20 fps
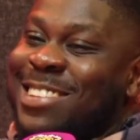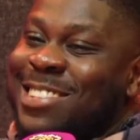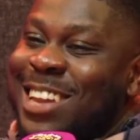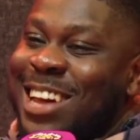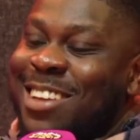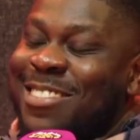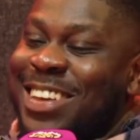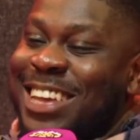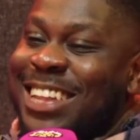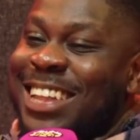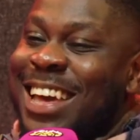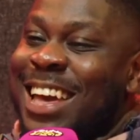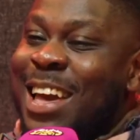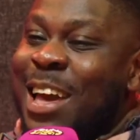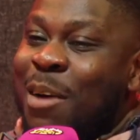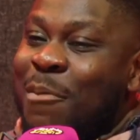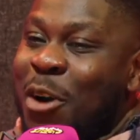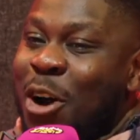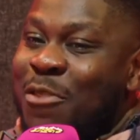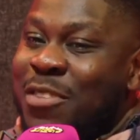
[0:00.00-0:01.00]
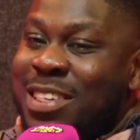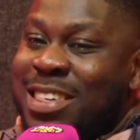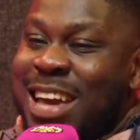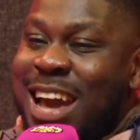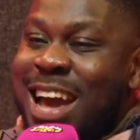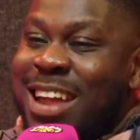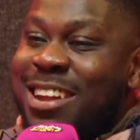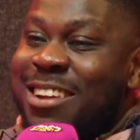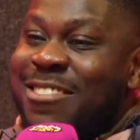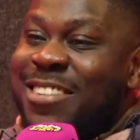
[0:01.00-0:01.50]
Do you know what I mean? But obviously,
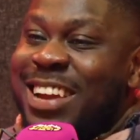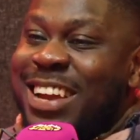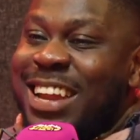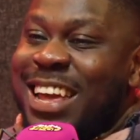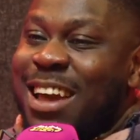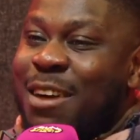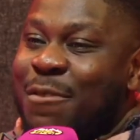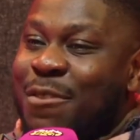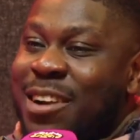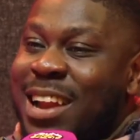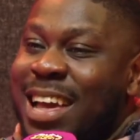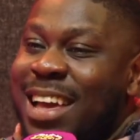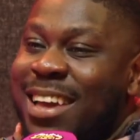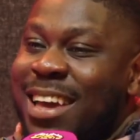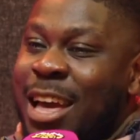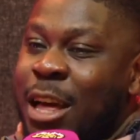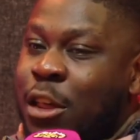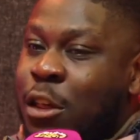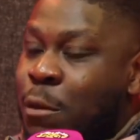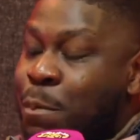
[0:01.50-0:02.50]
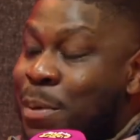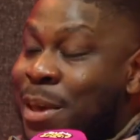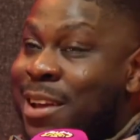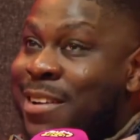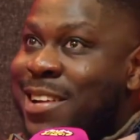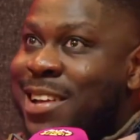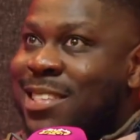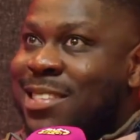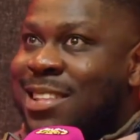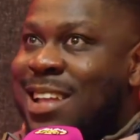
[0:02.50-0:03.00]
I hadn't really ever like
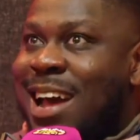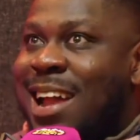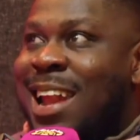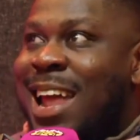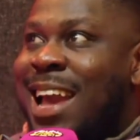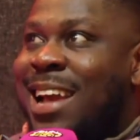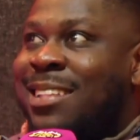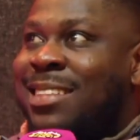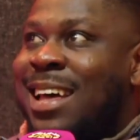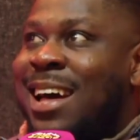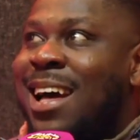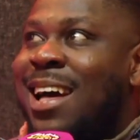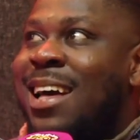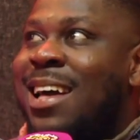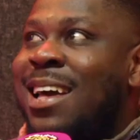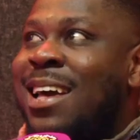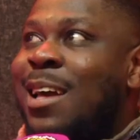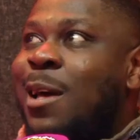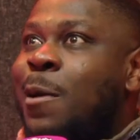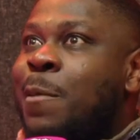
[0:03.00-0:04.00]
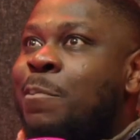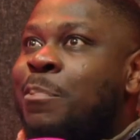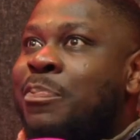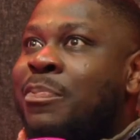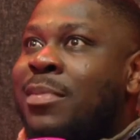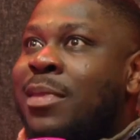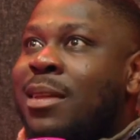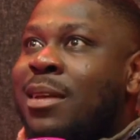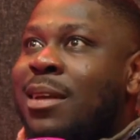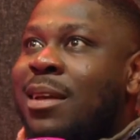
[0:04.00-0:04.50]
experienced that like that.
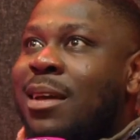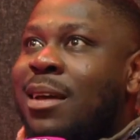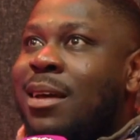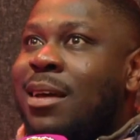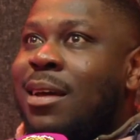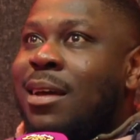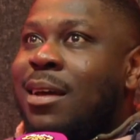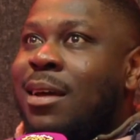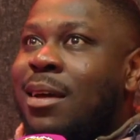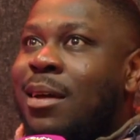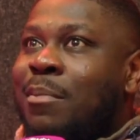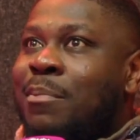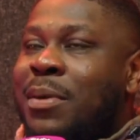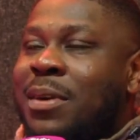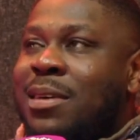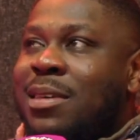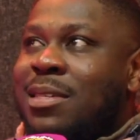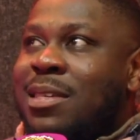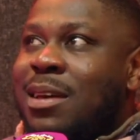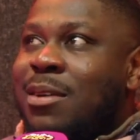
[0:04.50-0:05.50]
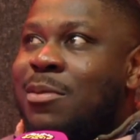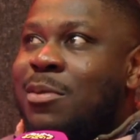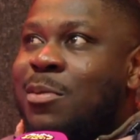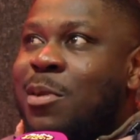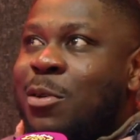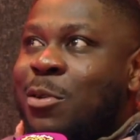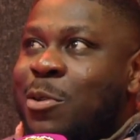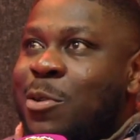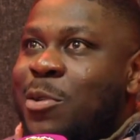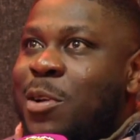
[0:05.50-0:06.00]
Because like when I
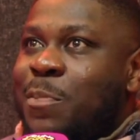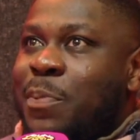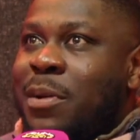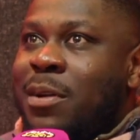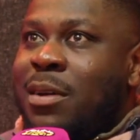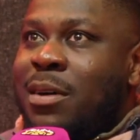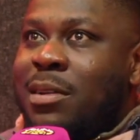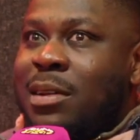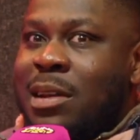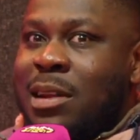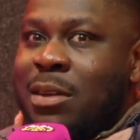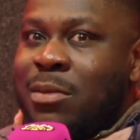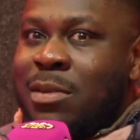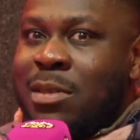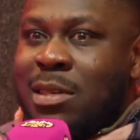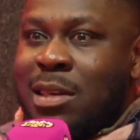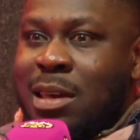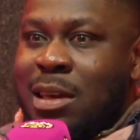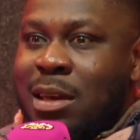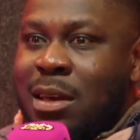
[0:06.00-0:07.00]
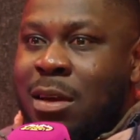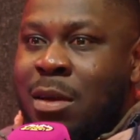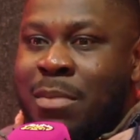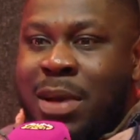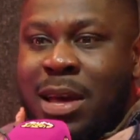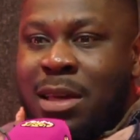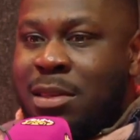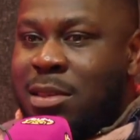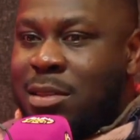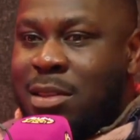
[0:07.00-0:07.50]
was growing up in London, it was like, on
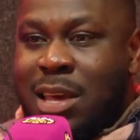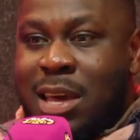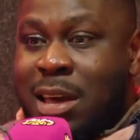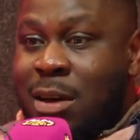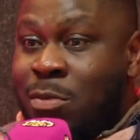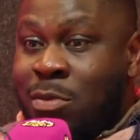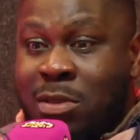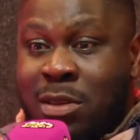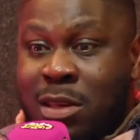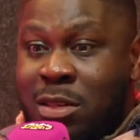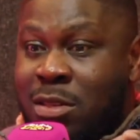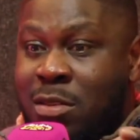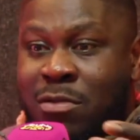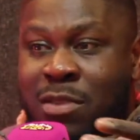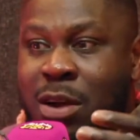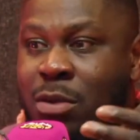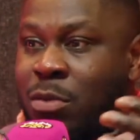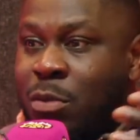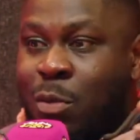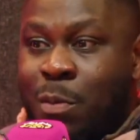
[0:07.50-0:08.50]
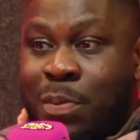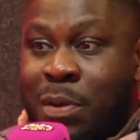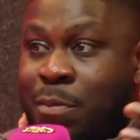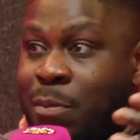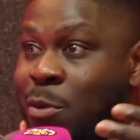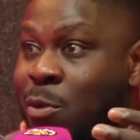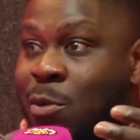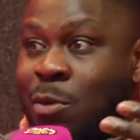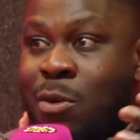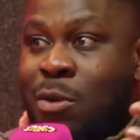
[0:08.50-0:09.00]
my estate, I was like surrounded with
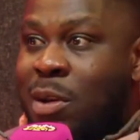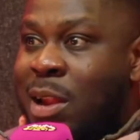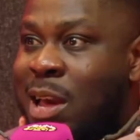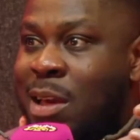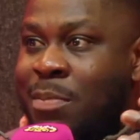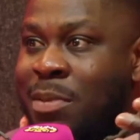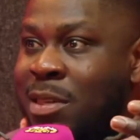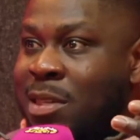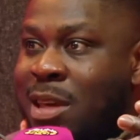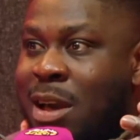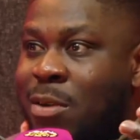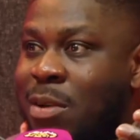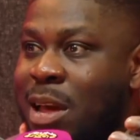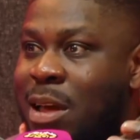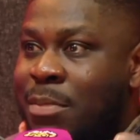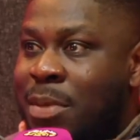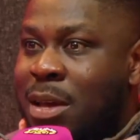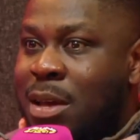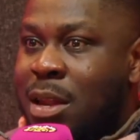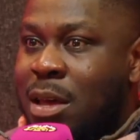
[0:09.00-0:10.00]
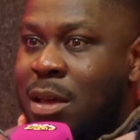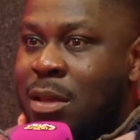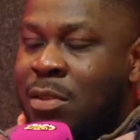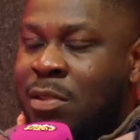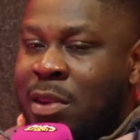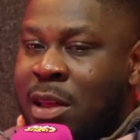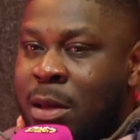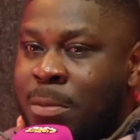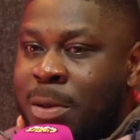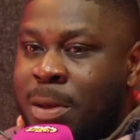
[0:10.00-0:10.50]
people who look like me, sound like me, innit? Do
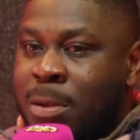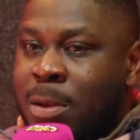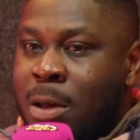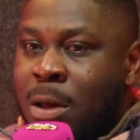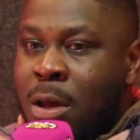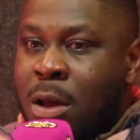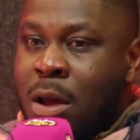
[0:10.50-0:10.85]
you know what I mean?